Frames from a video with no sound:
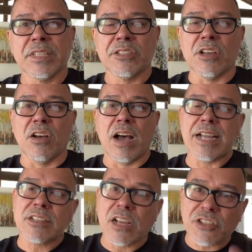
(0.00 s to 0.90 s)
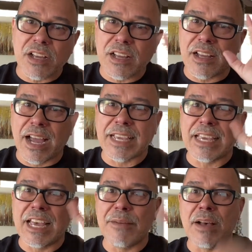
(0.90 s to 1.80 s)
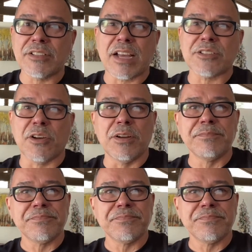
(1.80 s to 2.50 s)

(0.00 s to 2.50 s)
So hi Tasha, hi Kim, how's it guys going?